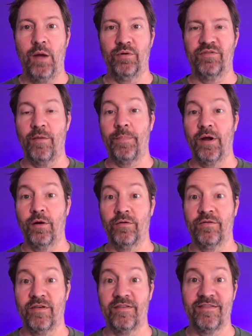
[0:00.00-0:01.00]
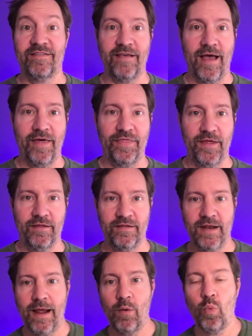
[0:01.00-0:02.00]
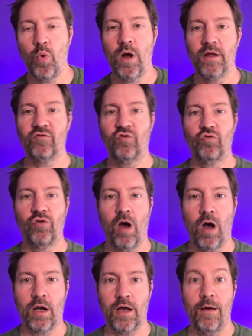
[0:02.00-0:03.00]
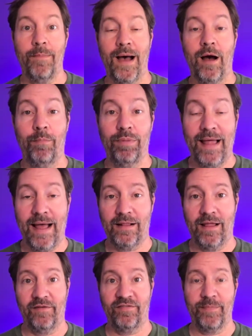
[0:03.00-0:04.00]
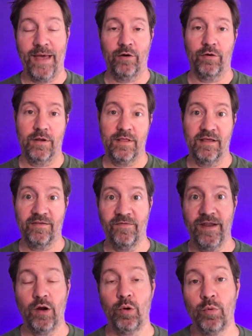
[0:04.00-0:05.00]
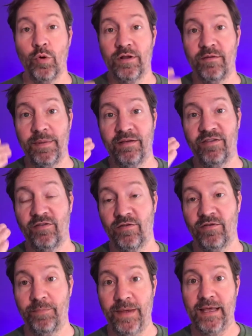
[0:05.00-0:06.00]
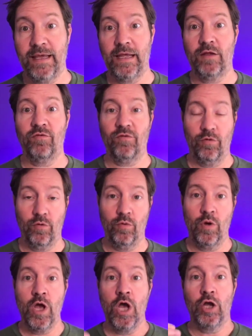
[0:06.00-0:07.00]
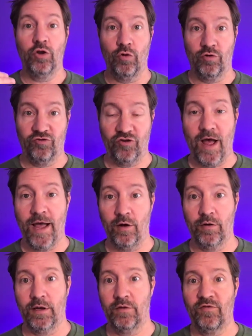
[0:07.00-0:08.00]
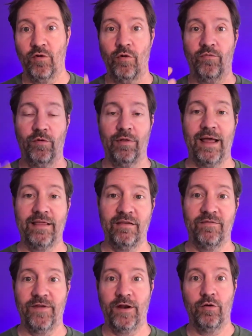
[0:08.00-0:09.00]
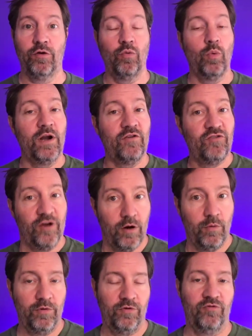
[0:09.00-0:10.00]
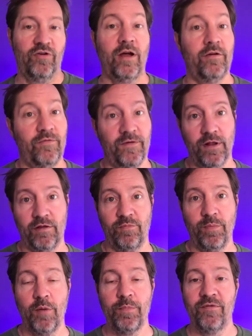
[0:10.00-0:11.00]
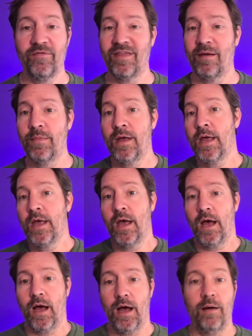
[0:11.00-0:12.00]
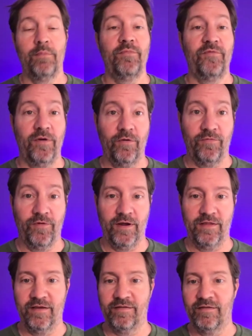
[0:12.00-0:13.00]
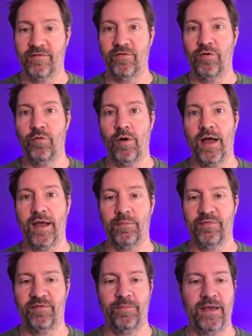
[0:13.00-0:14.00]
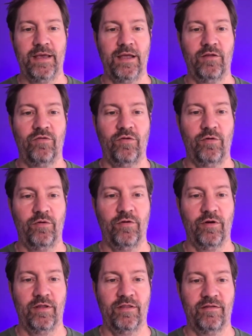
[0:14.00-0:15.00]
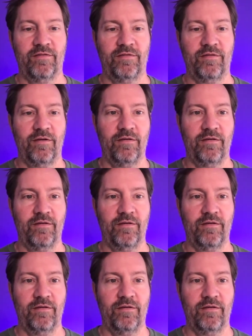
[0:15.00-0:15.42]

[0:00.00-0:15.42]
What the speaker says: What's up, parents? It's Seth, and today I want to talk about Black Lives Matter. And in this video, I'm going to be speaking to your child. So if you like this video and you want to share it with your child, you feel it's appropriate for them, feel free. This is who I am speaking to during this